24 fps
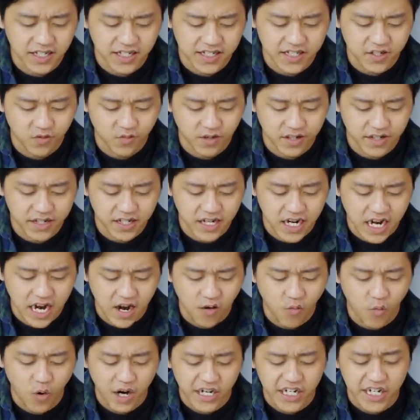That's the one thing
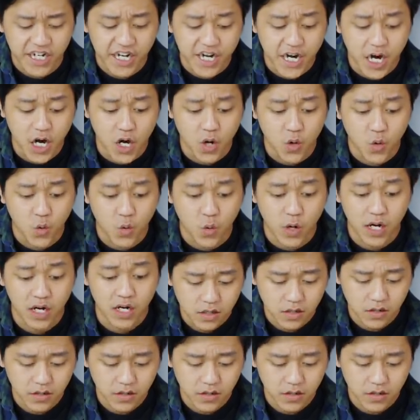I want to know.